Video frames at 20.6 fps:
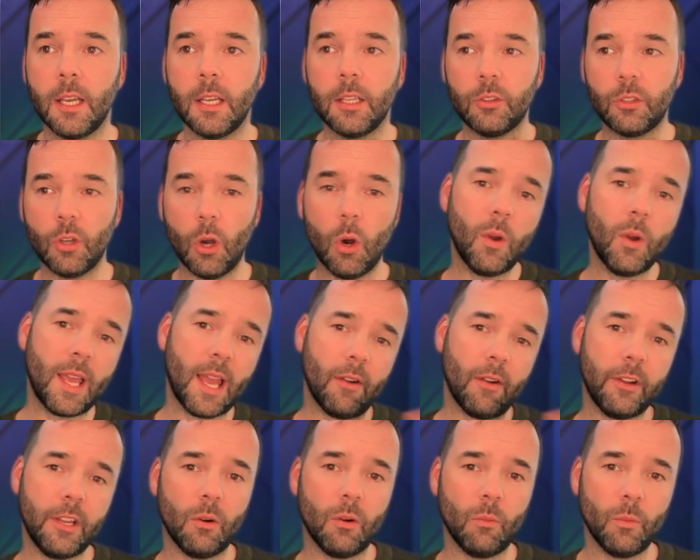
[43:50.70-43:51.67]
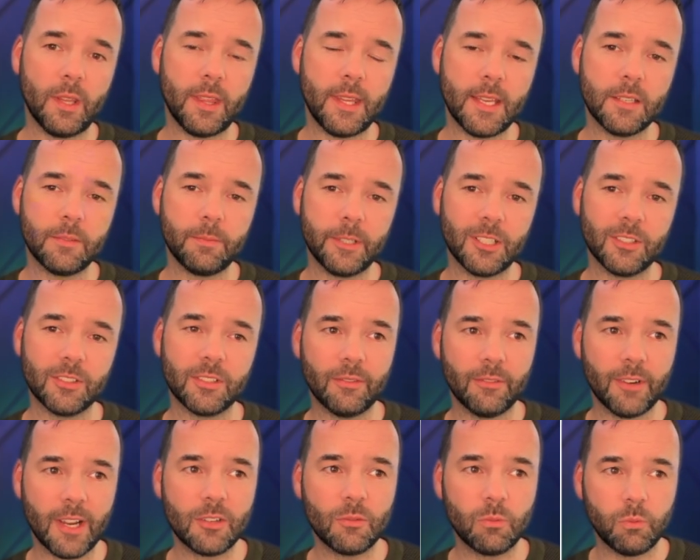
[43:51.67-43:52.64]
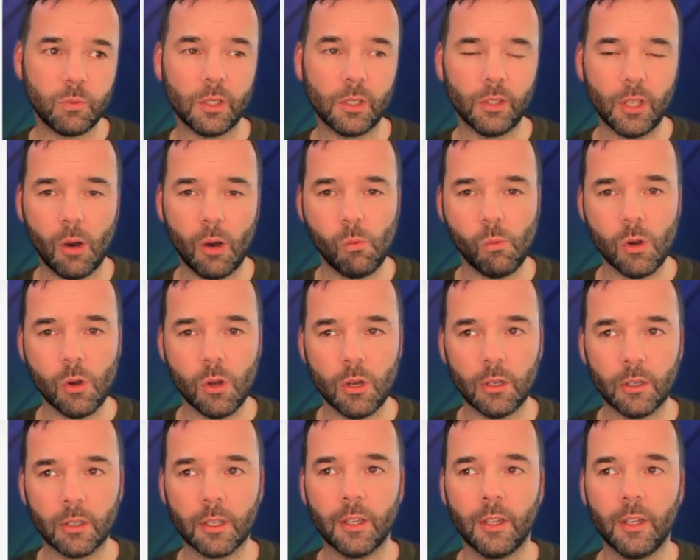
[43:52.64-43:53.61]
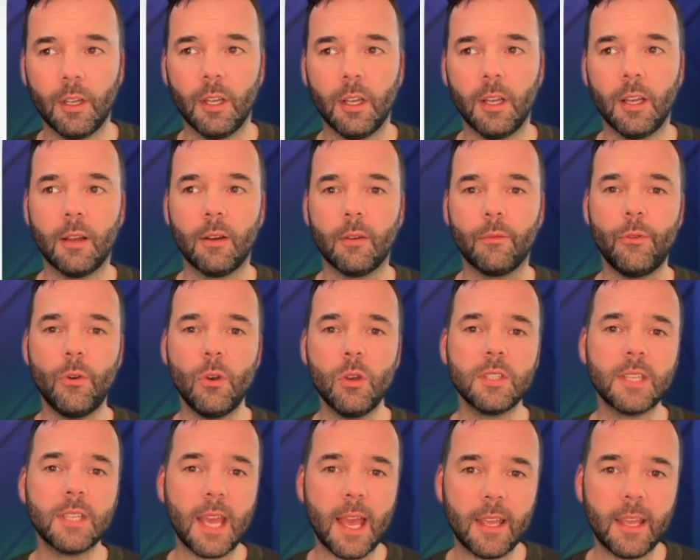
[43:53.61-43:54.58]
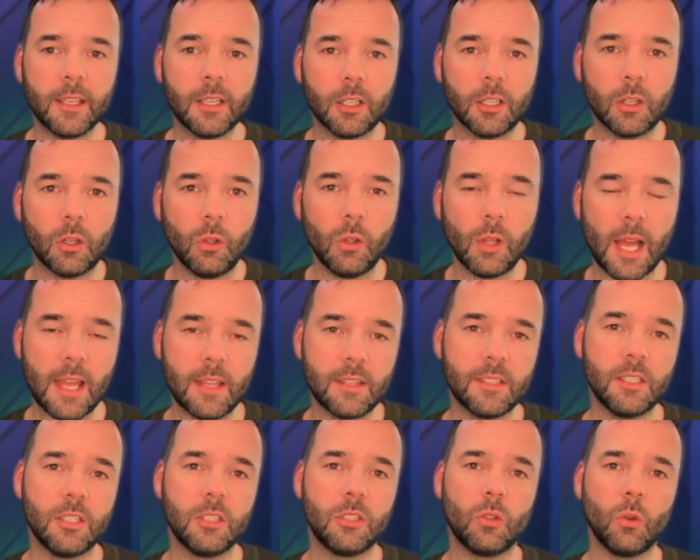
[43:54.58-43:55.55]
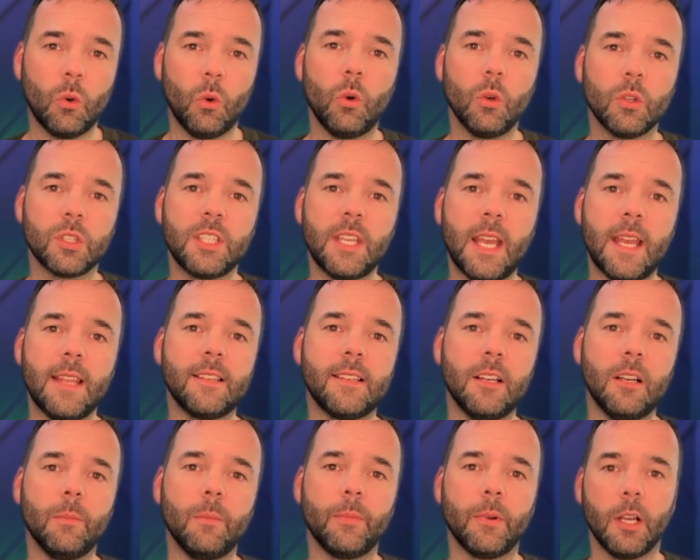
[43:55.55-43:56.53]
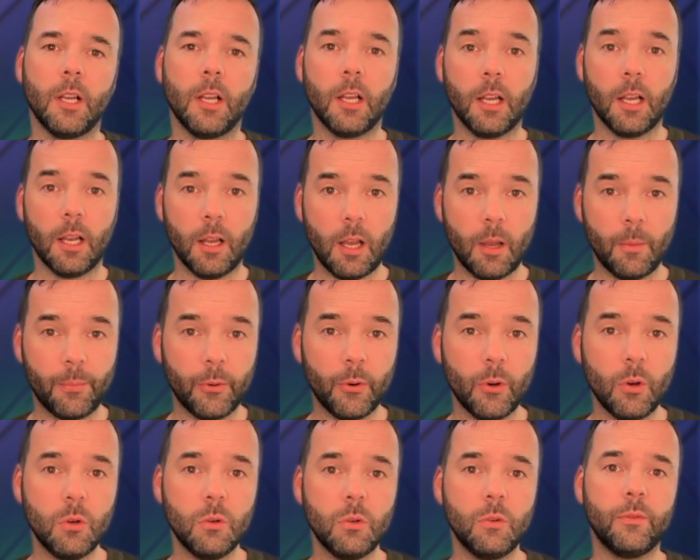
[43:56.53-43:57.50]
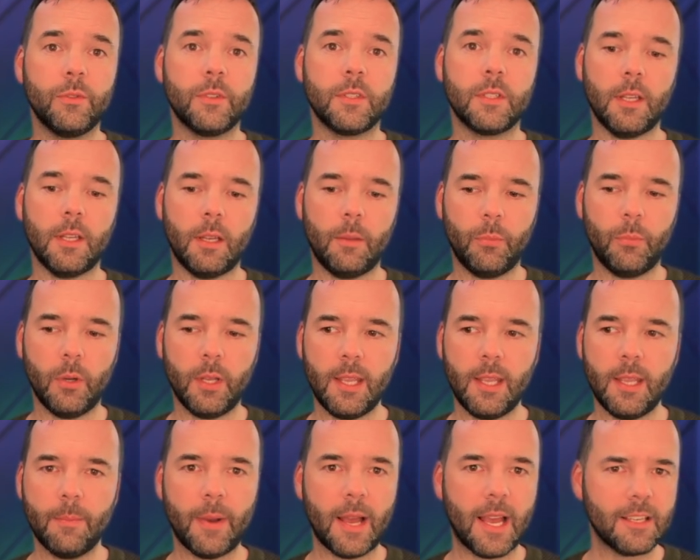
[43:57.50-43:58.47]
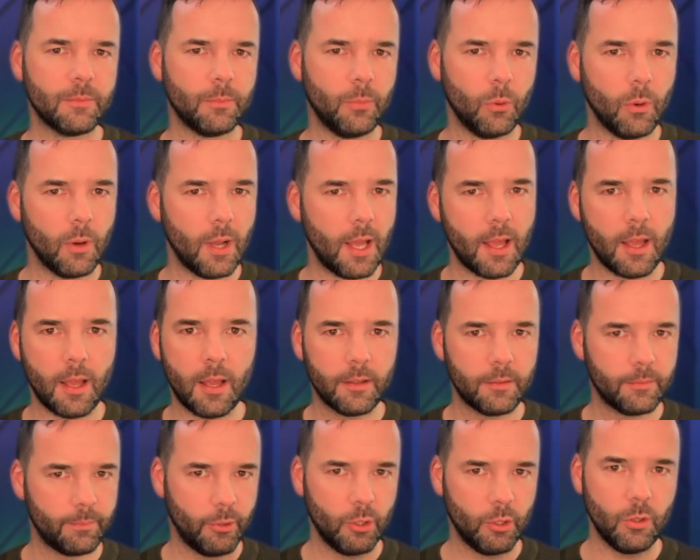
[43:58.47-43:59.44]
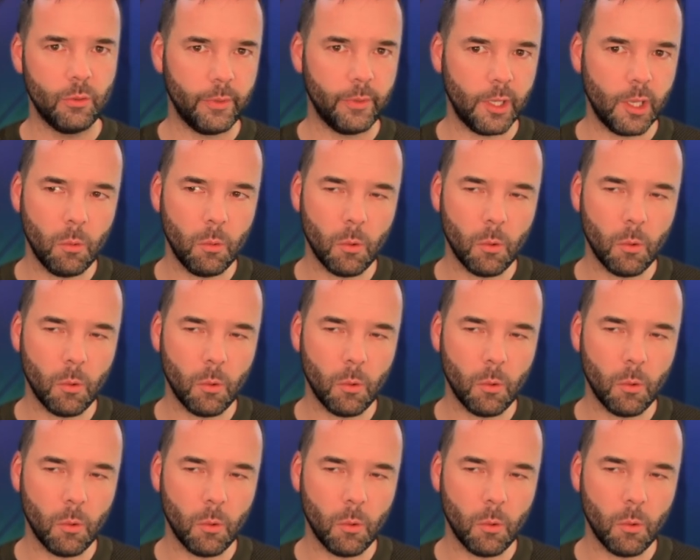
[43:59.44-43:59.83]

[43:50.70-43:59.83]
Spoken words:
don't carry on with this, because the rest will not work. First, get your whole Etsy store set up, approved, put in your passport, prove who you